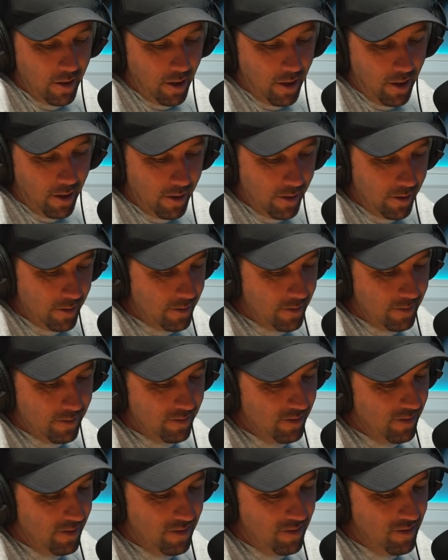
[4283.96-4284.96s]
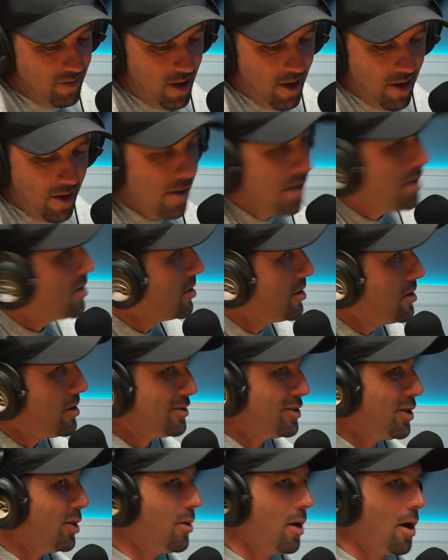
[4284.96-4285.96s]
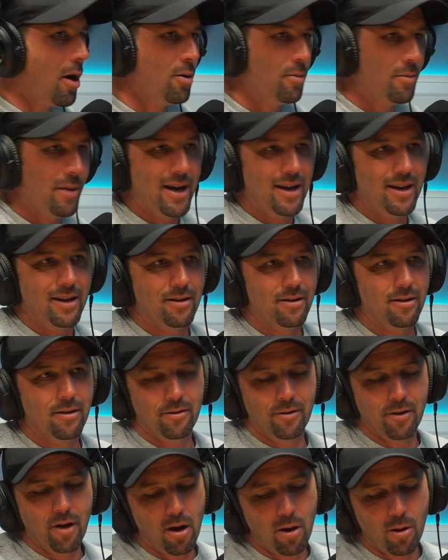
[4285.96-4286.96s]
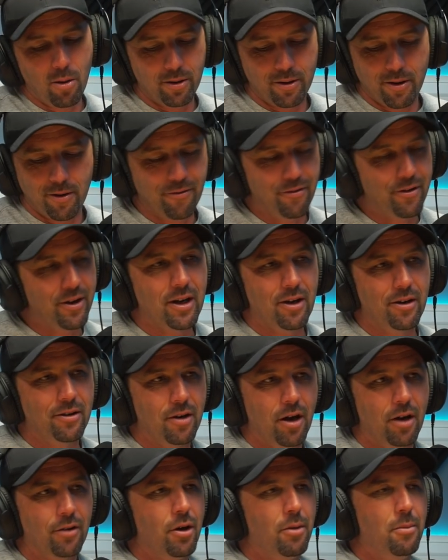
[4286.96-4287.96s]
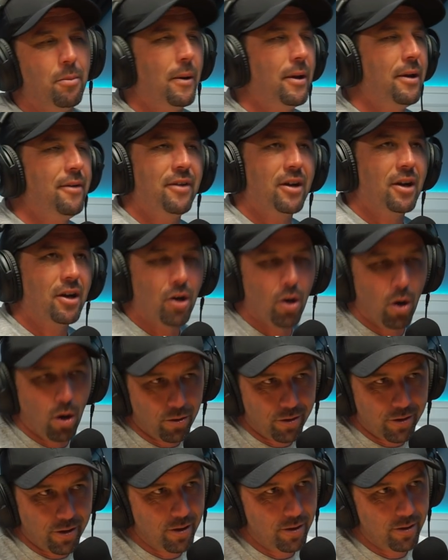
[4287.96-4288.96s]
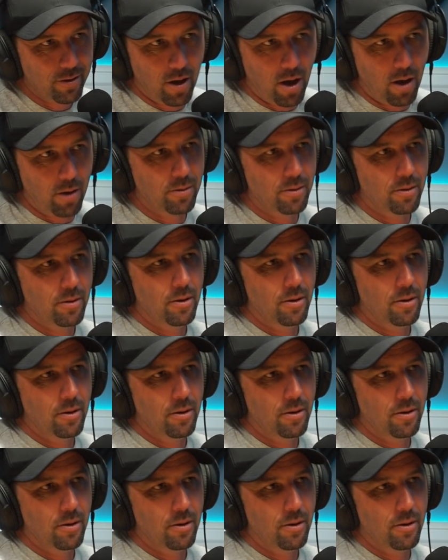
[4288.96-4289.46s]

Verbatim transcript: I, I don't know, mate. No, I don't think I. I don't believe in God. No.